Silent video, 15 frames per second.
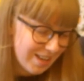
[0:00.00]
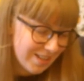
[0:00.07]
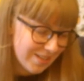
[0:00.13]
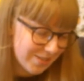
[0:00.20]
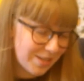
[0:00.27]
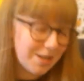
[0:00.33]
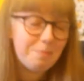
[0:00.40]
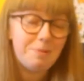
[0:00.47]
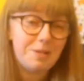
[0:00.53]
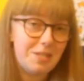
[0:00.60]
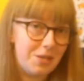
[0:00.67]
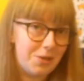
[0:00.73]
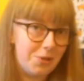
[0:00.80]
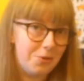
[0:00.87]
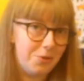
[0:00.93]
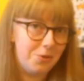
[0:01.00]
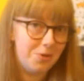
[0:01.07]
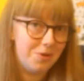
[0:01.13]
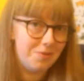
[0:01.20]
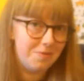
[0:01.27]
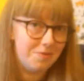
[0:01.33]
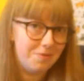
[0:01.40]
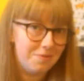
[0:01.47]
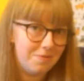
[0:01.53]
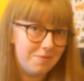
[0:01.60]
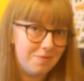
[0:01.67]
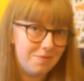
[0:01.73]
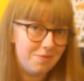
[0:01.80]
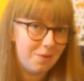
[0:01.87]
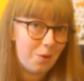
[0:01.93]
So at number 2
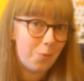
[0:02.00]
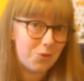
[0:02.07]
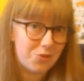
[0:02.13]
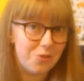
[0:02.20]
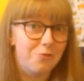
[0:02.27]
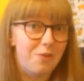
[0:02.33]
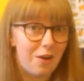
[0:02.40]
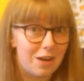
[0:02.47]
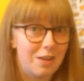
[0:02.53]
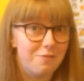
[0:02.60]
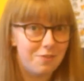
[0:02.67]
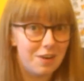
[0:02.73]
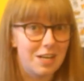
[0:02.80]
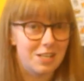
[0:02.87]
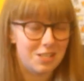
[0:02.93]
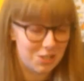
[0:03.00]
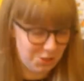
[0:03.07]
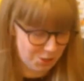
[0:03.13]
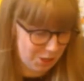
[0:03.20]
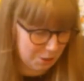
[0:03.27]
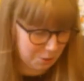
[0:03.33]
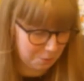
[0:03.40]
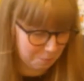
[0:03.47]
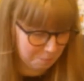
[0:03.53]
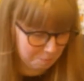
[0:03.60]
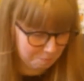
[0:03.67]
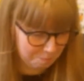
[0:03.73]
was the very first show